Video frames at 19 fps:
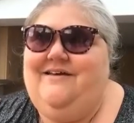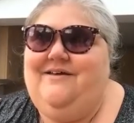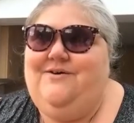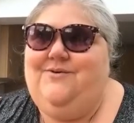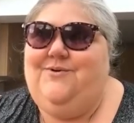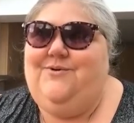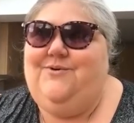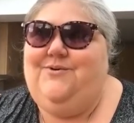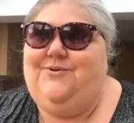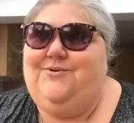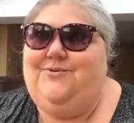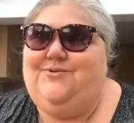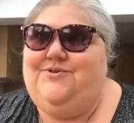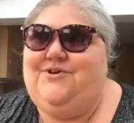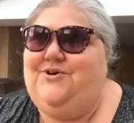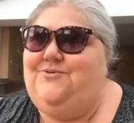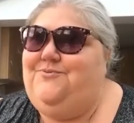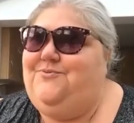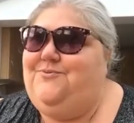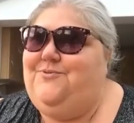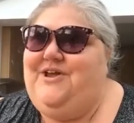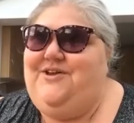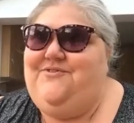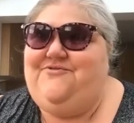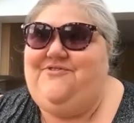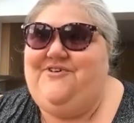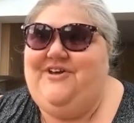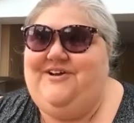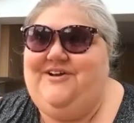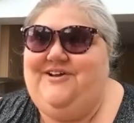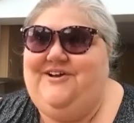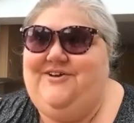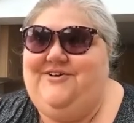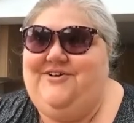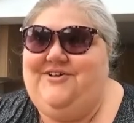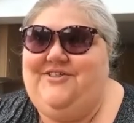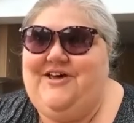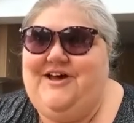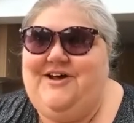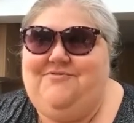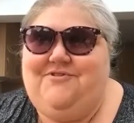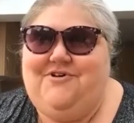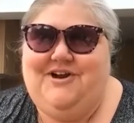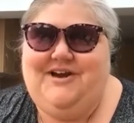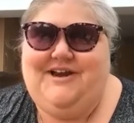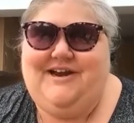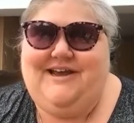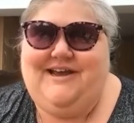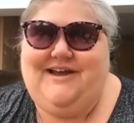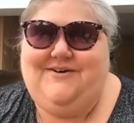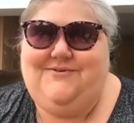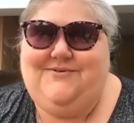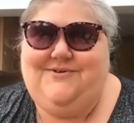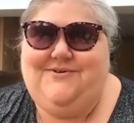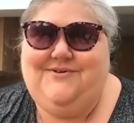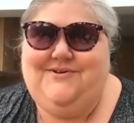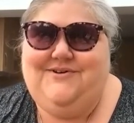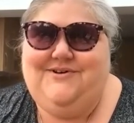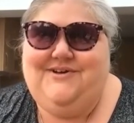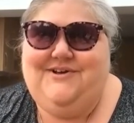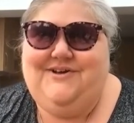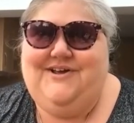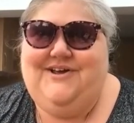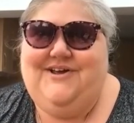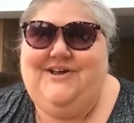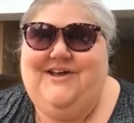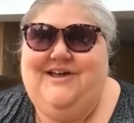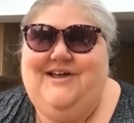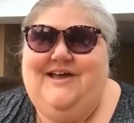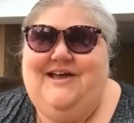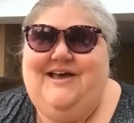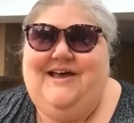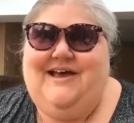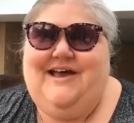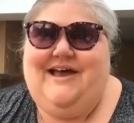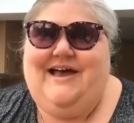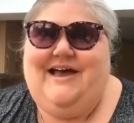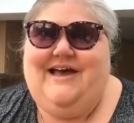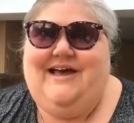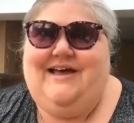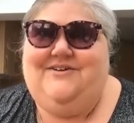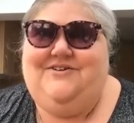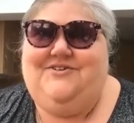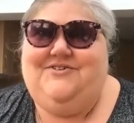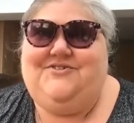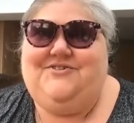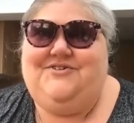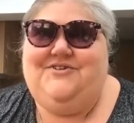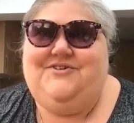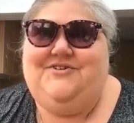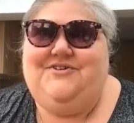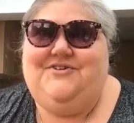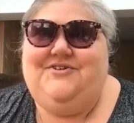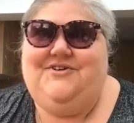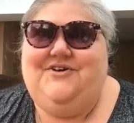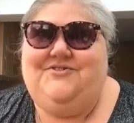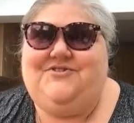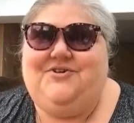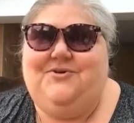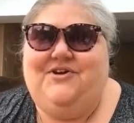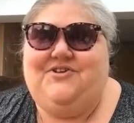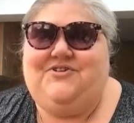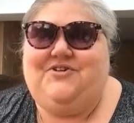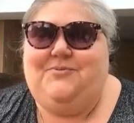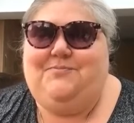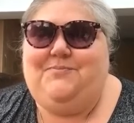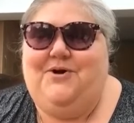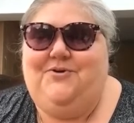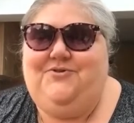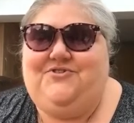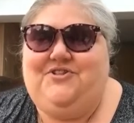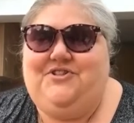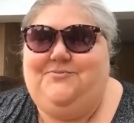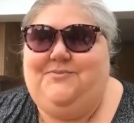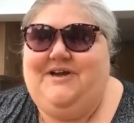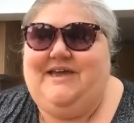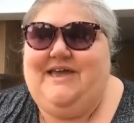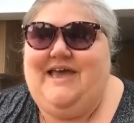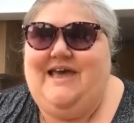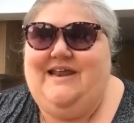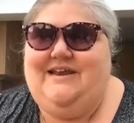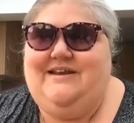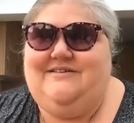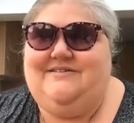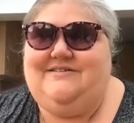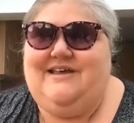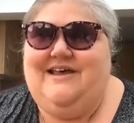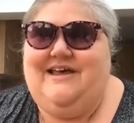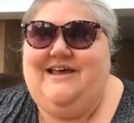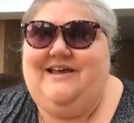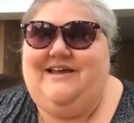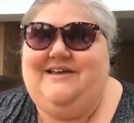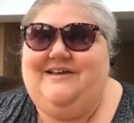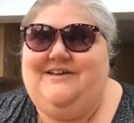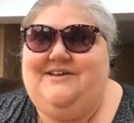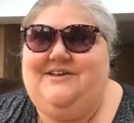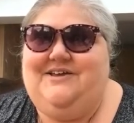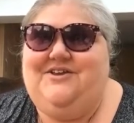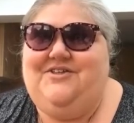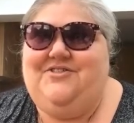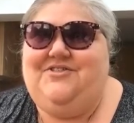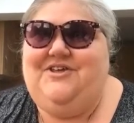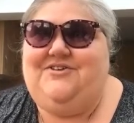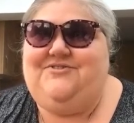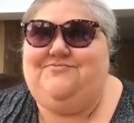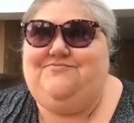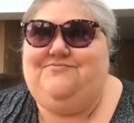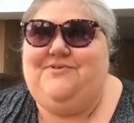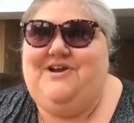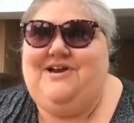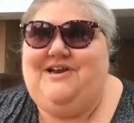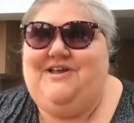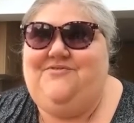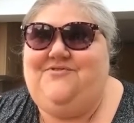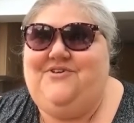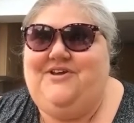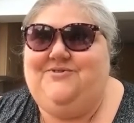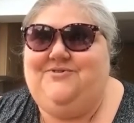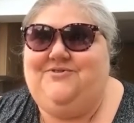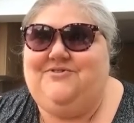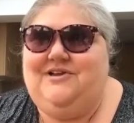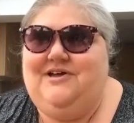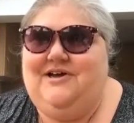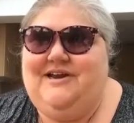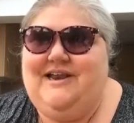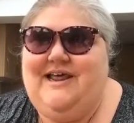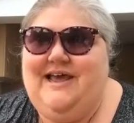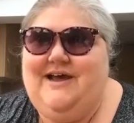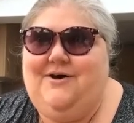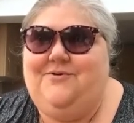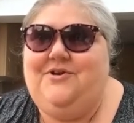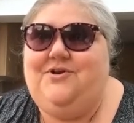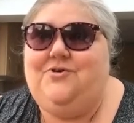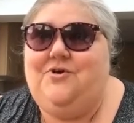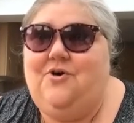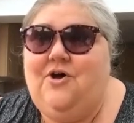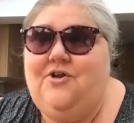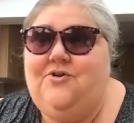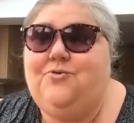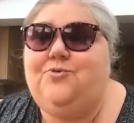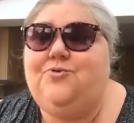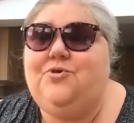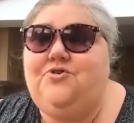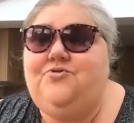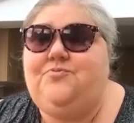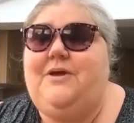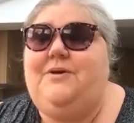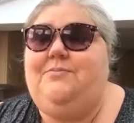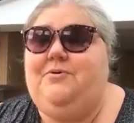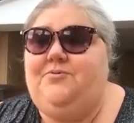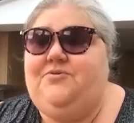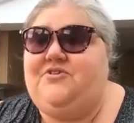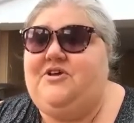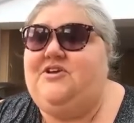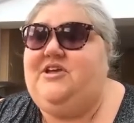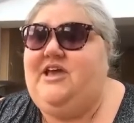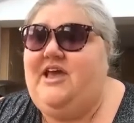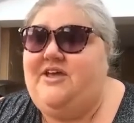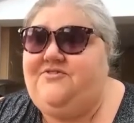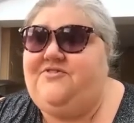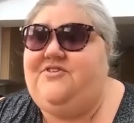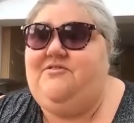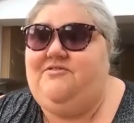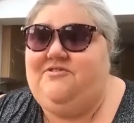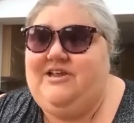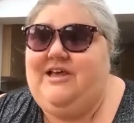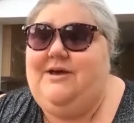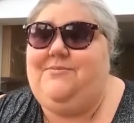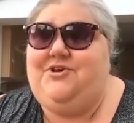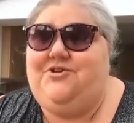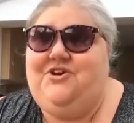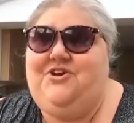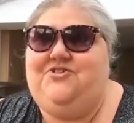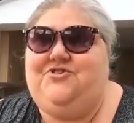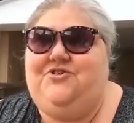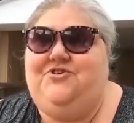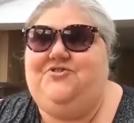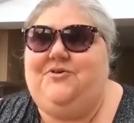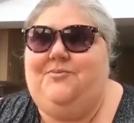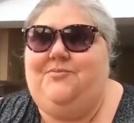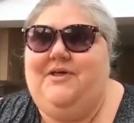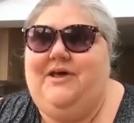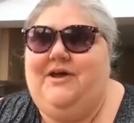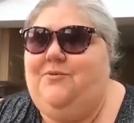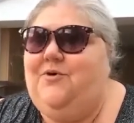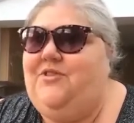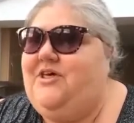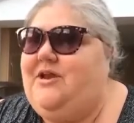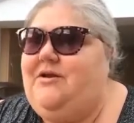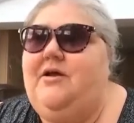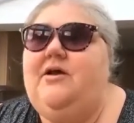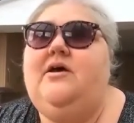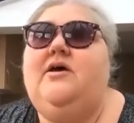Oh, don't we feel a lot of that right now? And so I started posting them again and saying, you know, this really feels like now. And all those people said, yes, seriously, I mean, you need to do something. Well, then,